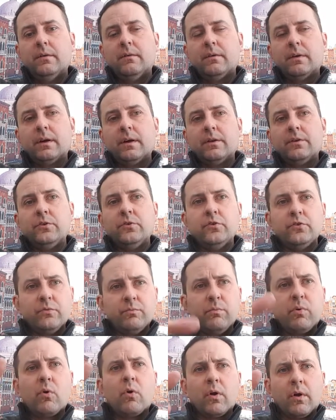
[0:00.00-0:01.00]
What I'll do is
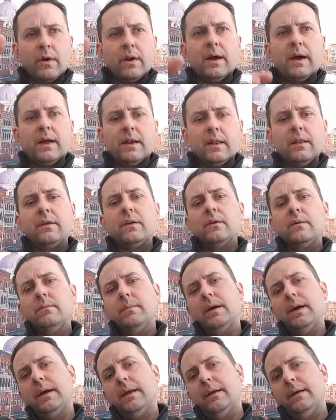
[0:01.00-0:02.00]
bore it out a little
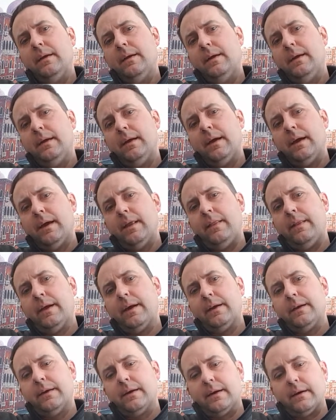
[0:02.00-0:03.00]
bit and
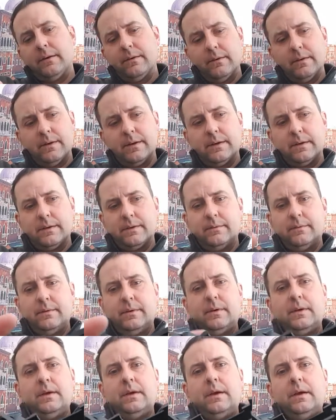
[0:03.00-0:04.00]
then I'll
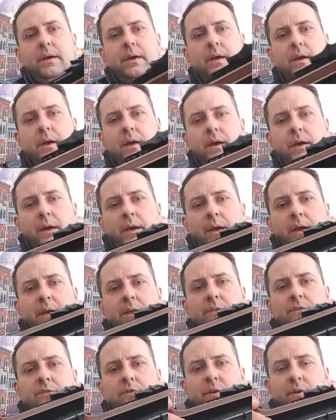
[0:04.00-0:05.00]
uh,
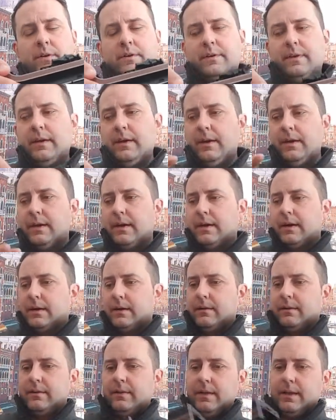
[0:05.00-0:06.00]
insert the,
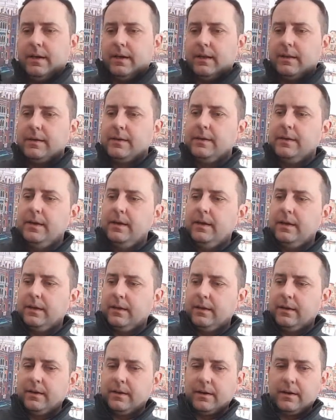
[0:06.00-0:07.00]
uh, the LED
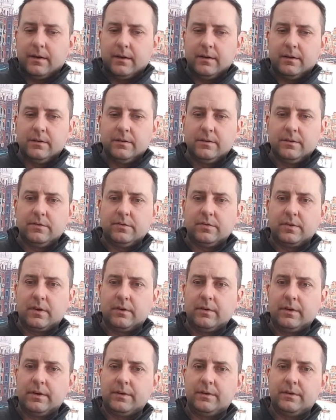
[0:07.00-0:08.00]
in there
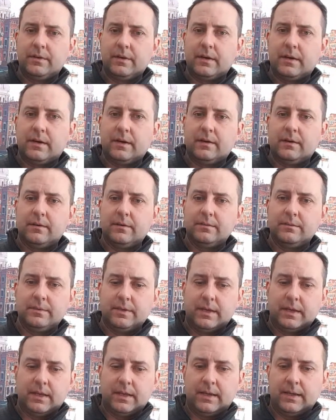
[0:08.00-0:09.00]
so it, uh,
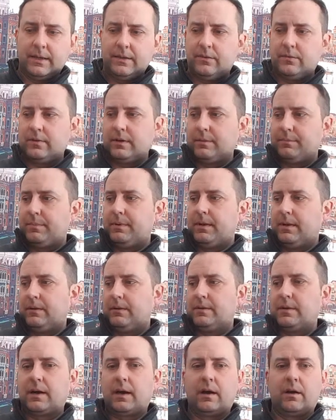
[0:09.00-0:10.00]
it lights up the
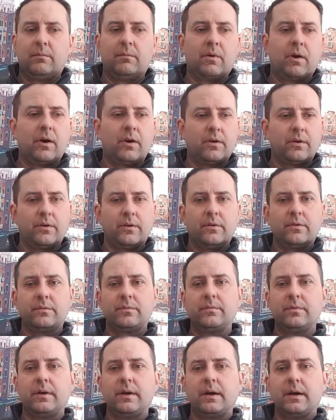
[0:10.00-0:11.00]
entire marker
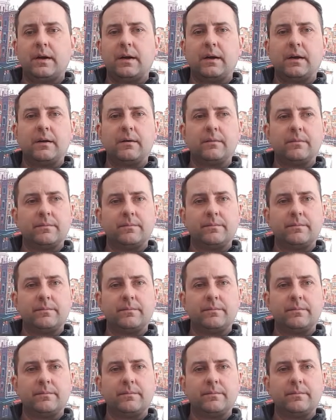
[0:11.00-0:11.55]
uh,